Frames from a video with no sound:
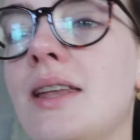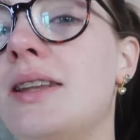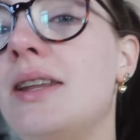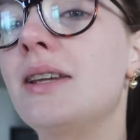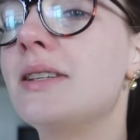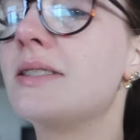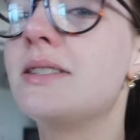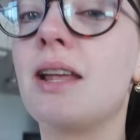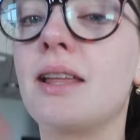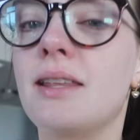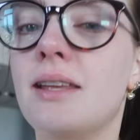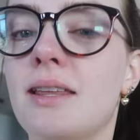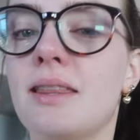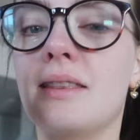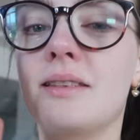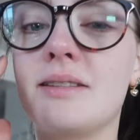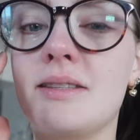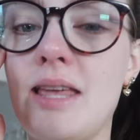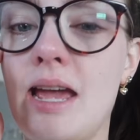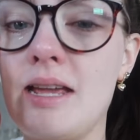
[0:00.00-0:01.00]
It's
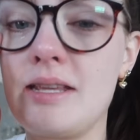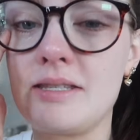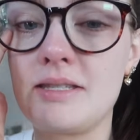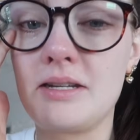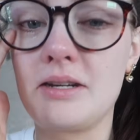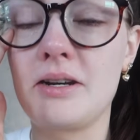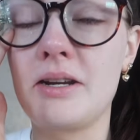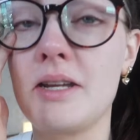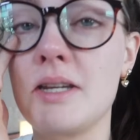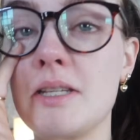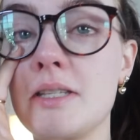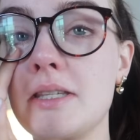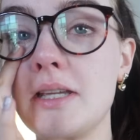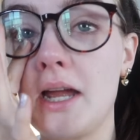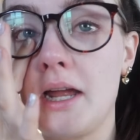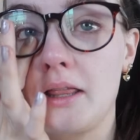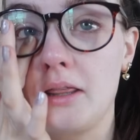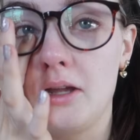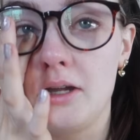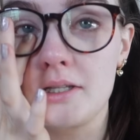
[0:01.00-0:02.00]
nothing that serious.
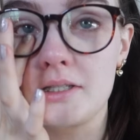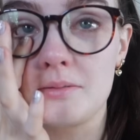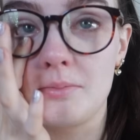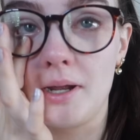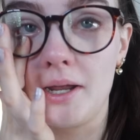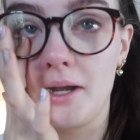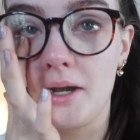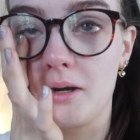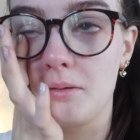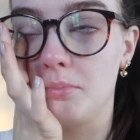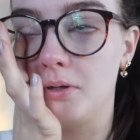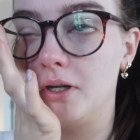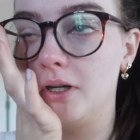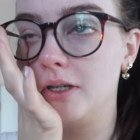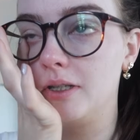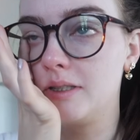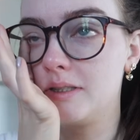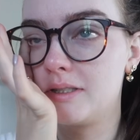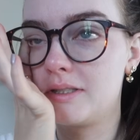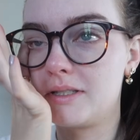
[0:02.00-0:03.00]
I lost my
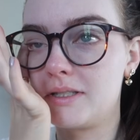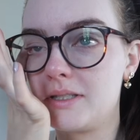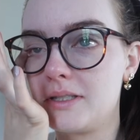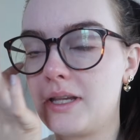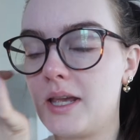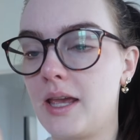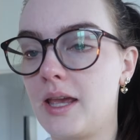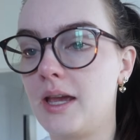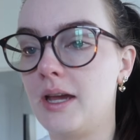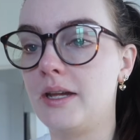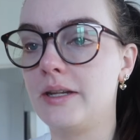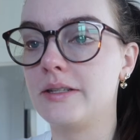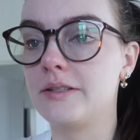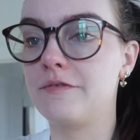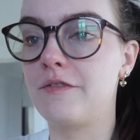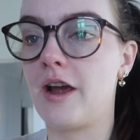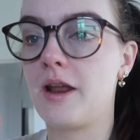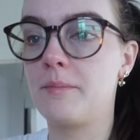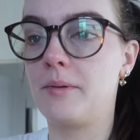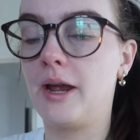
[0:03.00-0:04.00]
AirPods, and
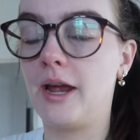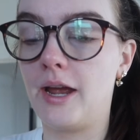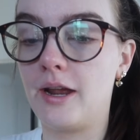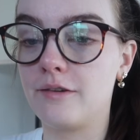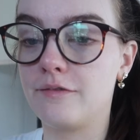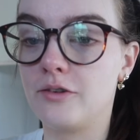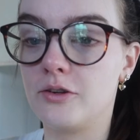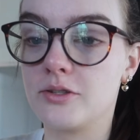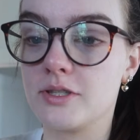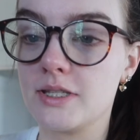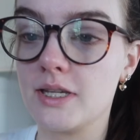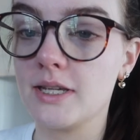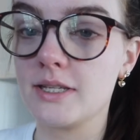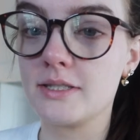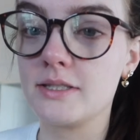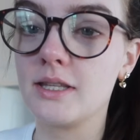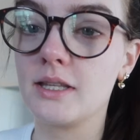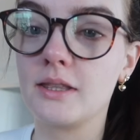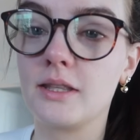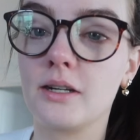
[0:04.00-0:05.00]
Find My iPhone
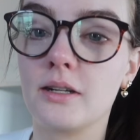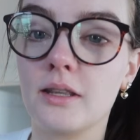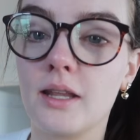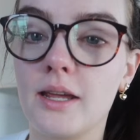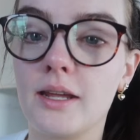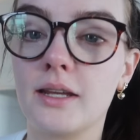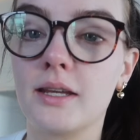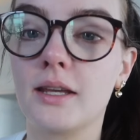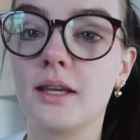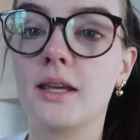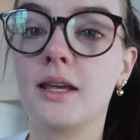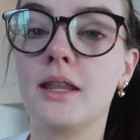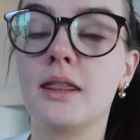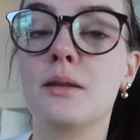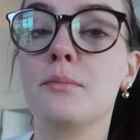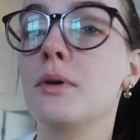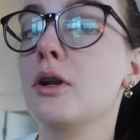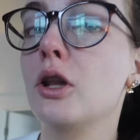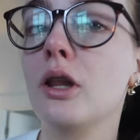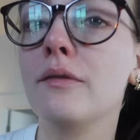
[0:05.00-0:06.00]
says that they're like in the
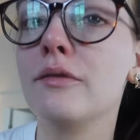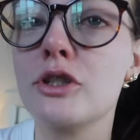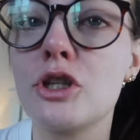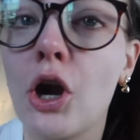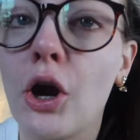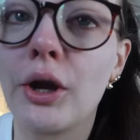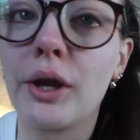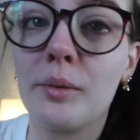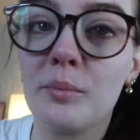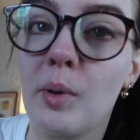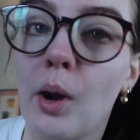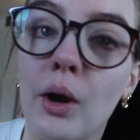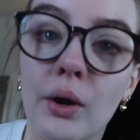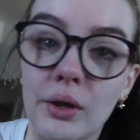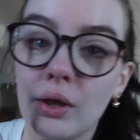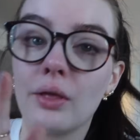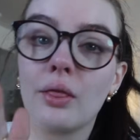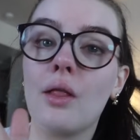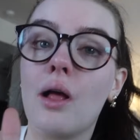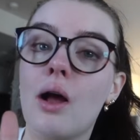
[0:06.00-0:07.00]
middle of a Target
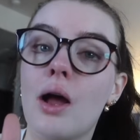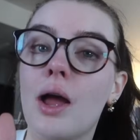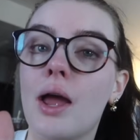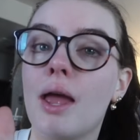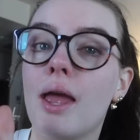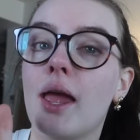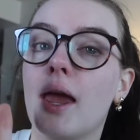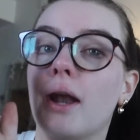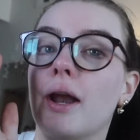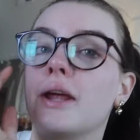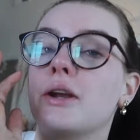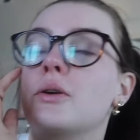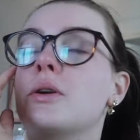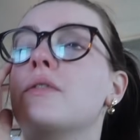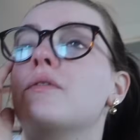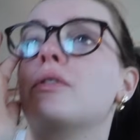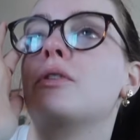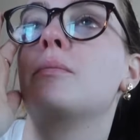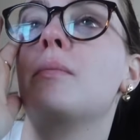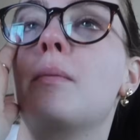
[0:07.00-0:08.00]
parking lot and I don't
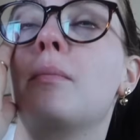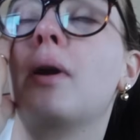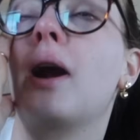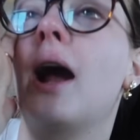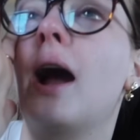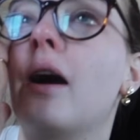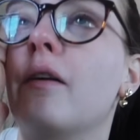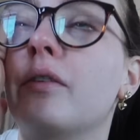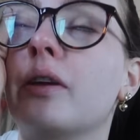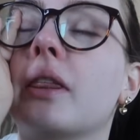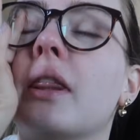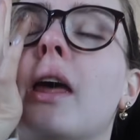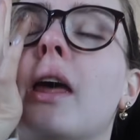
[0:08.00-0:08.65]
even remember having